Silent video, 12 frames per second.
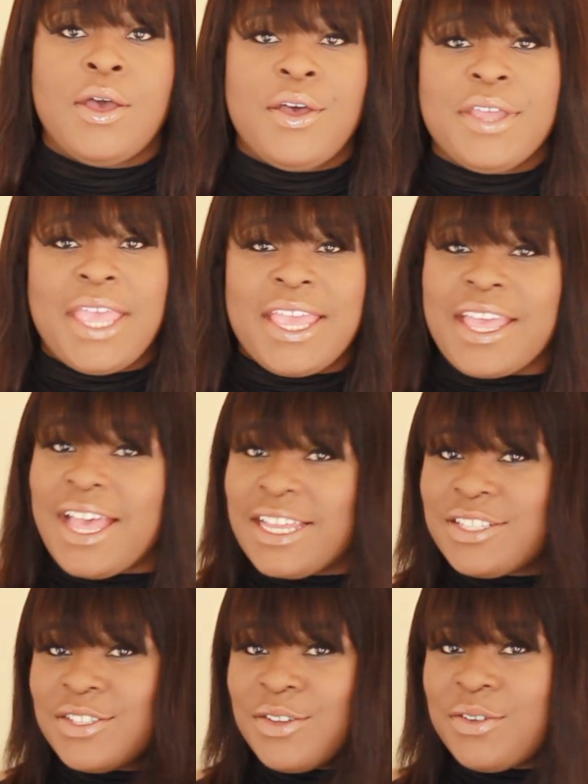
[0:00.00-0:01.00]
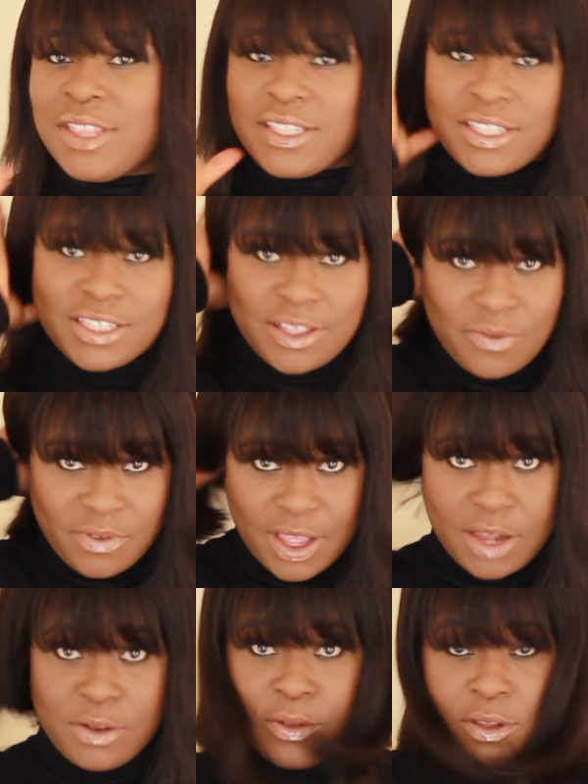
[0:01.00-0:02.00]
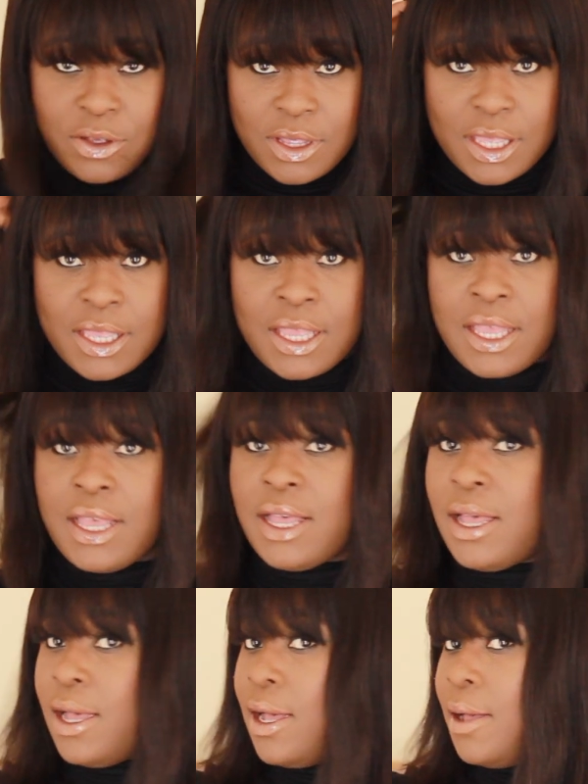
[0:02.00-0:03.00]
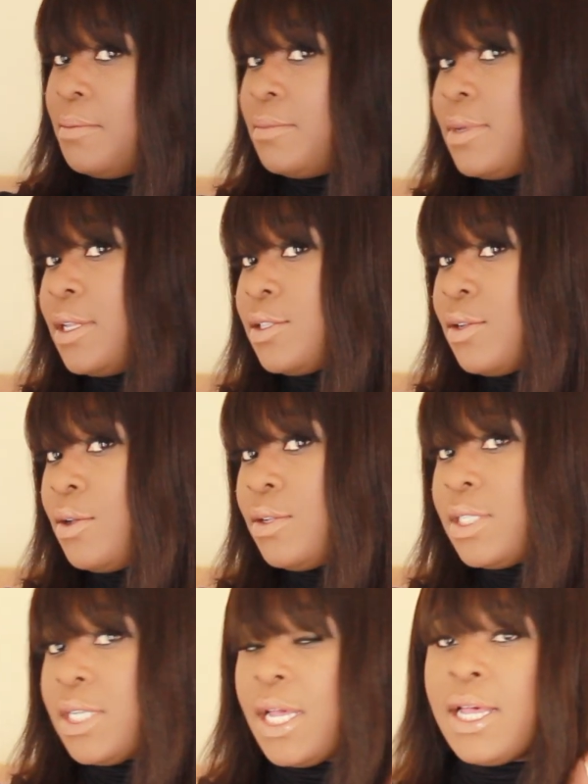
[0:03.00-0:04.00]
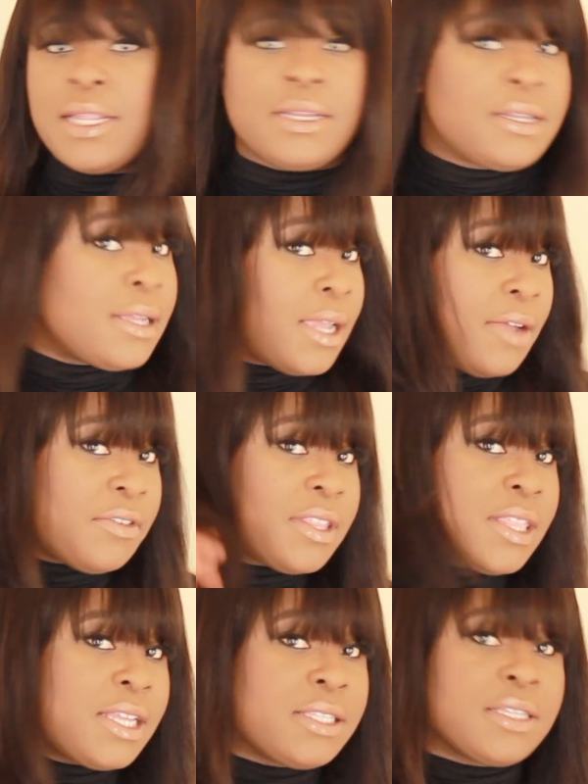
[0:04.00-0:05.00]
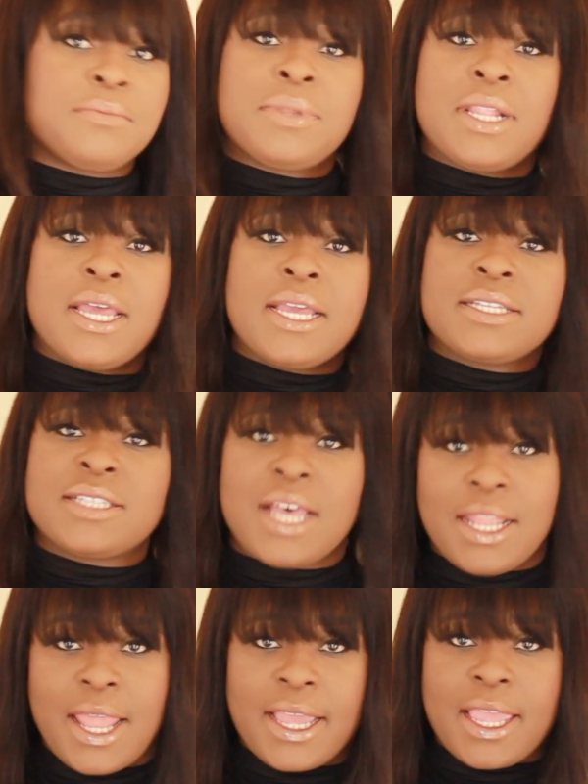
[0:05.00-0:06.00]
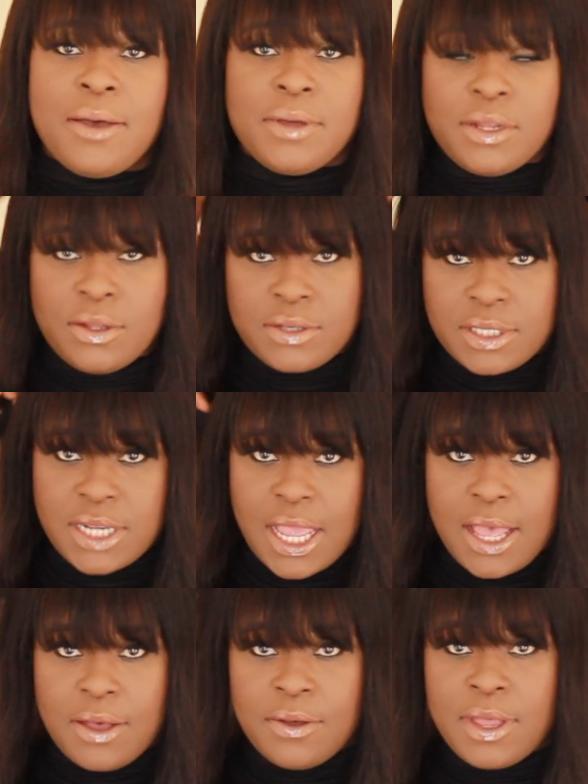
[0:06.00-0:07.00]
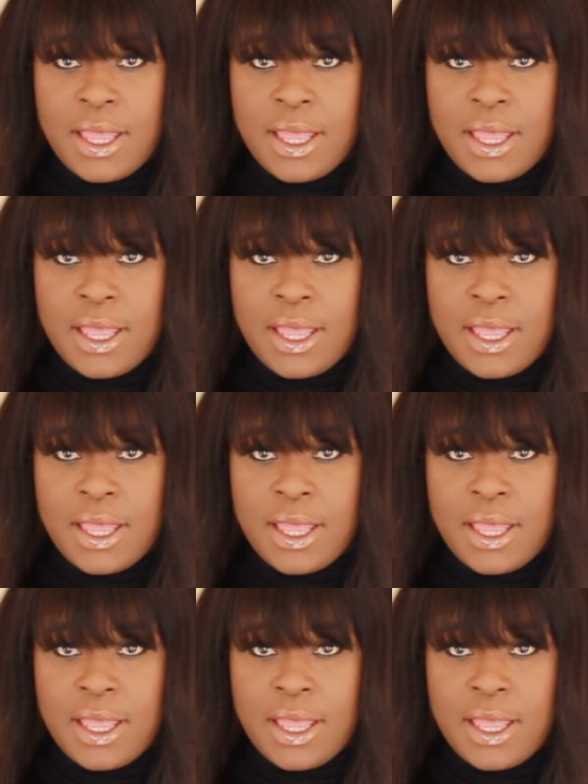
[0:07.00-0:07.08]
Okay guys, so this is the final look. It's all done, everything's in place. I like how it looks now.